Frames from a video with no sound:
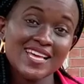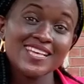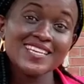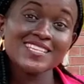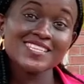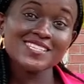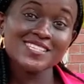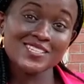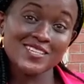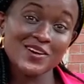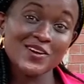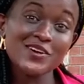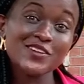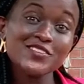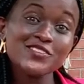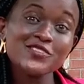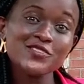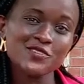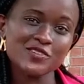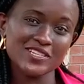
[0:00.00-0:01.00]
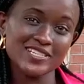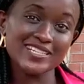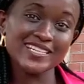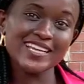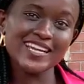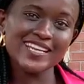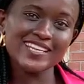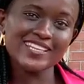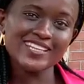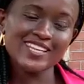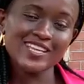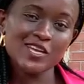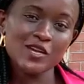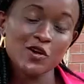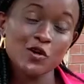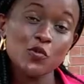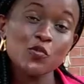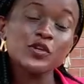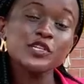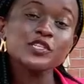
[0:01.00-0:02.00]
So, children,
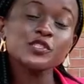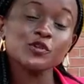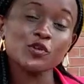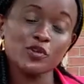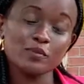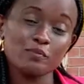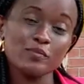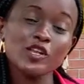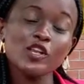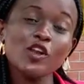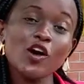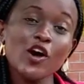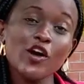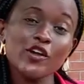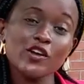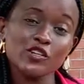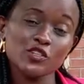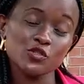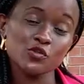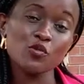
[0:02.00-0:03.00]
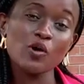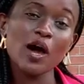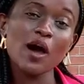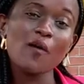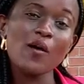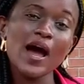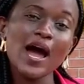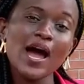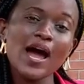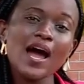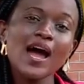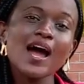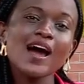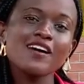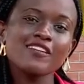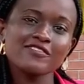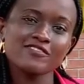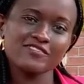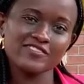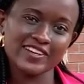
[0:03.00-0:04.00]
we should be loyal to our
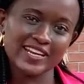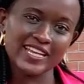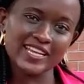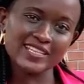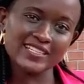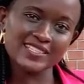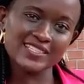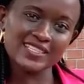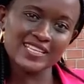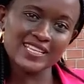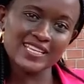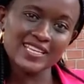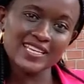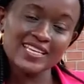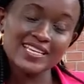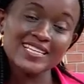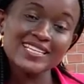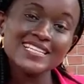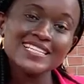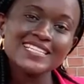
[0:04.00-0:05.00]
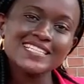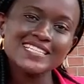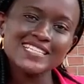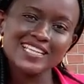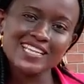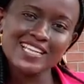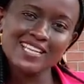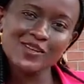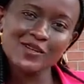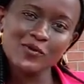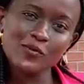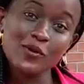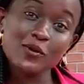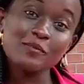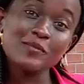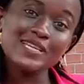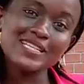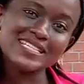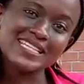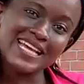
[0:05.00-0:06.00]
friends. Till we
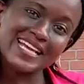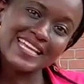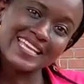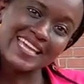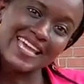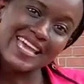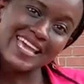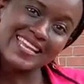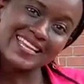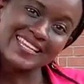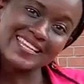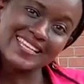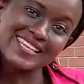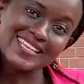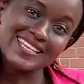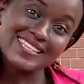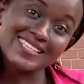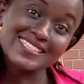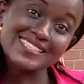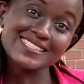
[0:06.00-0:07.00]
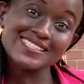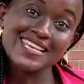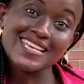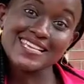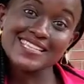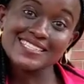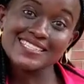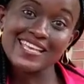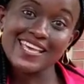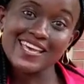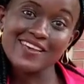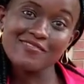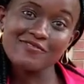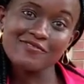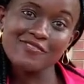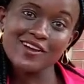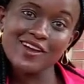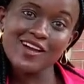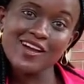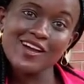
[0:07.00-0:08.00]
meet again, stay safe.
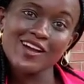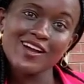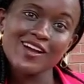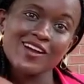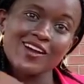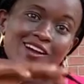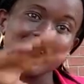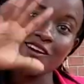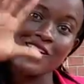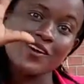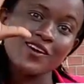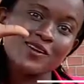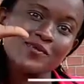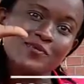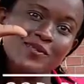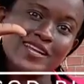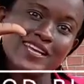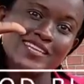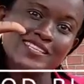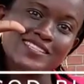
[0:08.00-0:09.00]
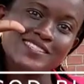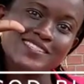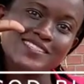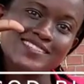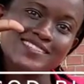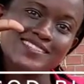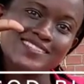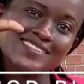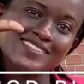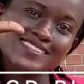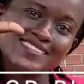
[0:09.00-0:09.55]
God bless you.